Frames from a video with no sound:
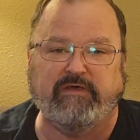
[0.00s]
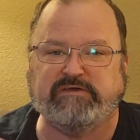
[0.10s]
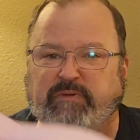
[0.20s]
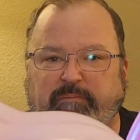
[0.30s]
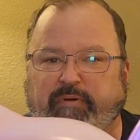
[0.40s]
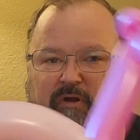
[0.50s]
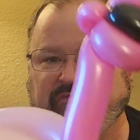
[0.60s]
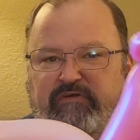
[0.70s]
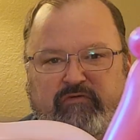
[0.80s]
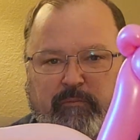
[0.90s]
It'd be
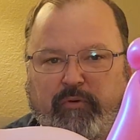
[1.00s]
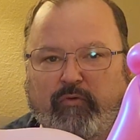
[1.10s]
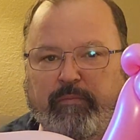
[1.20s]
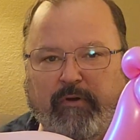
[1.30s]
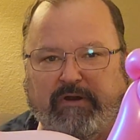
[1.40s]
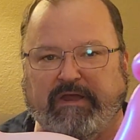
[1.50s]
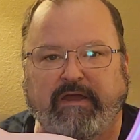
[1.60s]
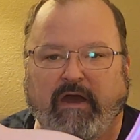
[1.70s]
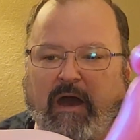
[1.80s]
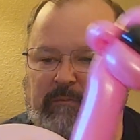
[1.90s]
perfect for a pool
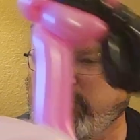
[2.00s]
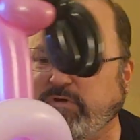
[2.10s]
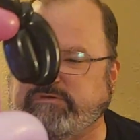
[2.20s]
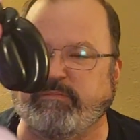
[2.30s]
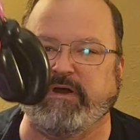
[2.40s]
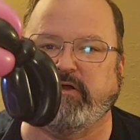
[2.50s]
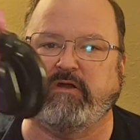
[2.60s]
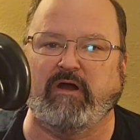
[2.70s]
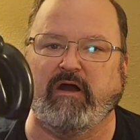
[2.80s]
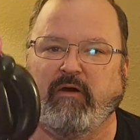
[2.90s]
party. I mean, what's
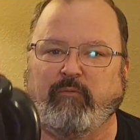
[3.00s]
better,